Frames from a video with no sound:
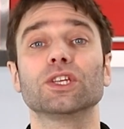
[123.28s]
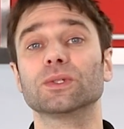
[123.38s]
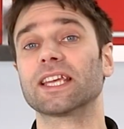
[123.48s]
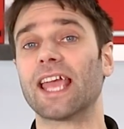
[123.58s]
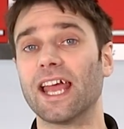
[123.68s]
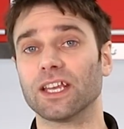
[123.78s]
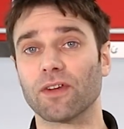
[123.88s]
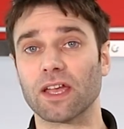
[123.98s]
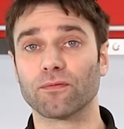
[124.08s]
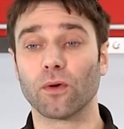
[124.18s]
using any
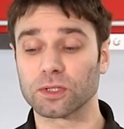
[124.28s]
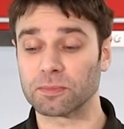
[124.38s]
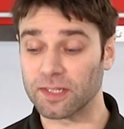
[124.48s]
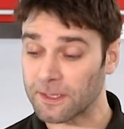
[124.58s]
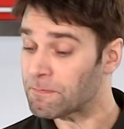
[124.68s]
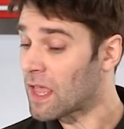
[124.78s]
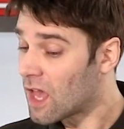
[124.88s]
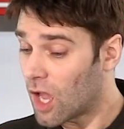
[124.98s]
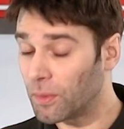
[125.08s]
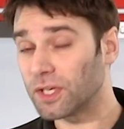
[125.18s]
reinforcement.
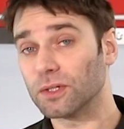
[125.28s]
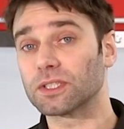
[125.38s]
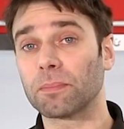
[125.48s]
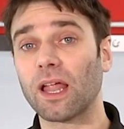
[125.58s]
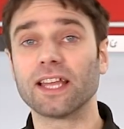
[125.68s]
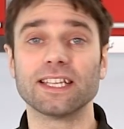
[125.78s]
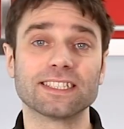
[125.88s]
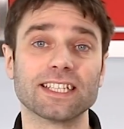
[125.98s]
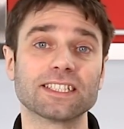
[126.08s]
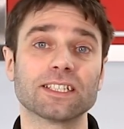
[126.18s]
And we do supply these
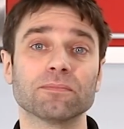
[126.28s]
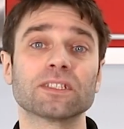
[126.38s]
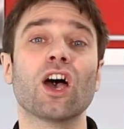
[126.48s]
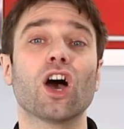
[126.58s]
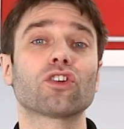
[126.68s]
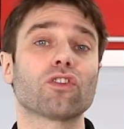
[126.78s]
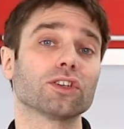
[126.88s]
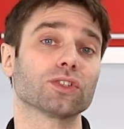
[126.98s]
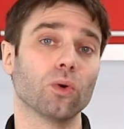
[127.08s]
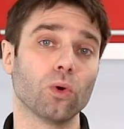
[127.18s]
systems
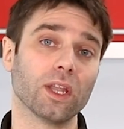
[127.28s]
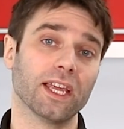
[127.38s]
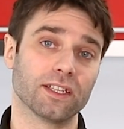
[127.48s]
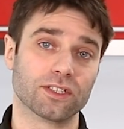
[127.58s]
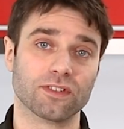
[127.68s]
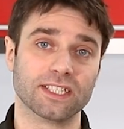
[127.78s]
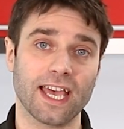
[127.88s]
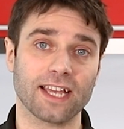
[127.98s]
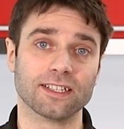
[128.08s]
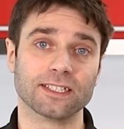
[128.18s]
across all industry
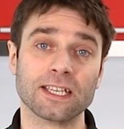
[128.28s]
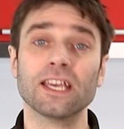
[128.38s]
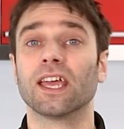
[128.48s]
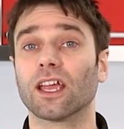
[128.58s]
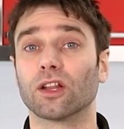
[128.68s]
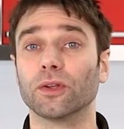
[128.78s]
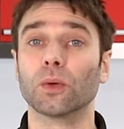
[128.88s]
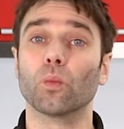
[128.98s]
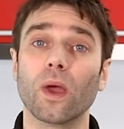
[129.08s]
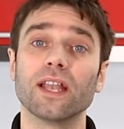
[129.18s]
sectors,
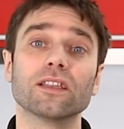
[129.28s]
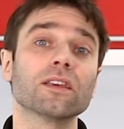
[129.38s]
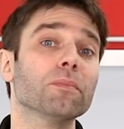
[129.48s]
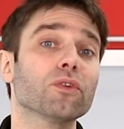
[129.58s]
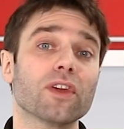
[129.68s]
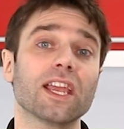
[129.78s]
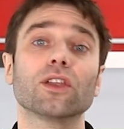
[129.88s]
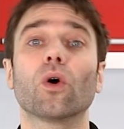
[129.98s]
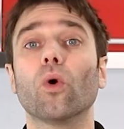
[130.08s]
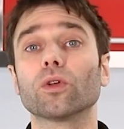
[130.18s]
including wind,
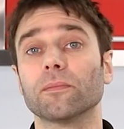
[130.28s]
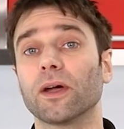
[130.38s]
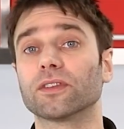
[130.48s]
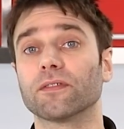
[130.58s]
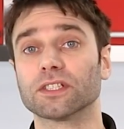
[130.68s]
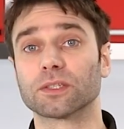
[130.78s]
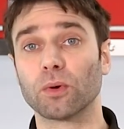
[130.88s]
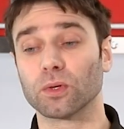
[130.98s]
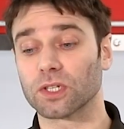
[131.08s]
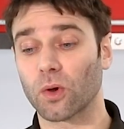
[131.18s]
marine, automotive and
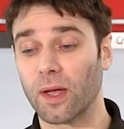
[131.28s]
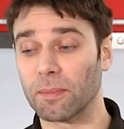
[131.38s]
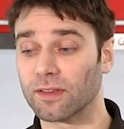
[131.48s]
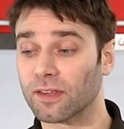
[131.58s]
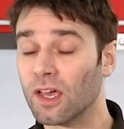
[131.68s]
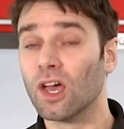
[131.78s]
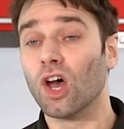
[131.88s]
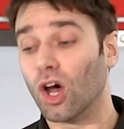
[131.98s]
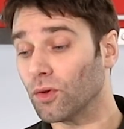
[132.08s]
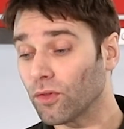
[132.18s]
sports equipment.
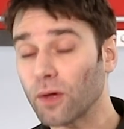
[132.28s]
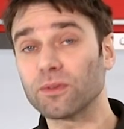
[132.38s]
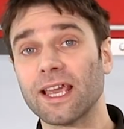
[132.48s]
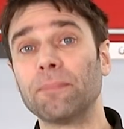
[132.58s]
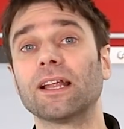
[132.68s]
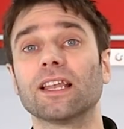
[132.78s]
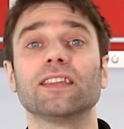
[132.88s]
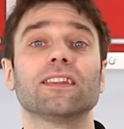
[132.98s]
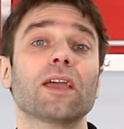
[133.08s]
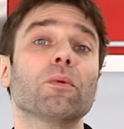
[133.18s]
And although typically
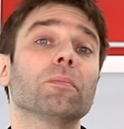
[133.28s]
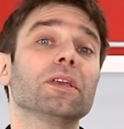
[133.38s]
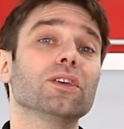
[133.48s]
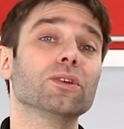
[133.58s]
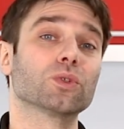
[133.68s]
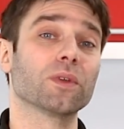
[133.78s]
they will be used